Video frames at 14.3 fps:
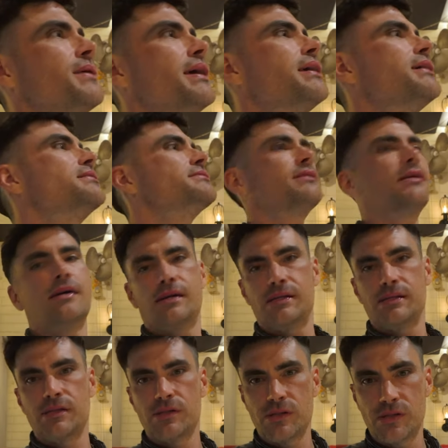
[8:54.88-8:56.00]
my hands,
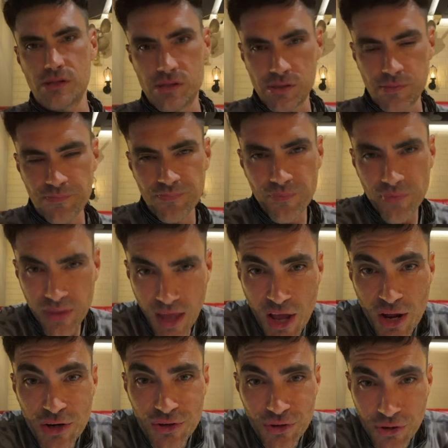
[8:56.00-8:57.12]
guys. So,
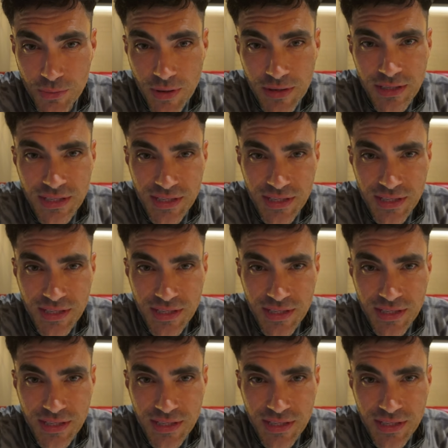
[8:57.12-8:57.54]
talk amongst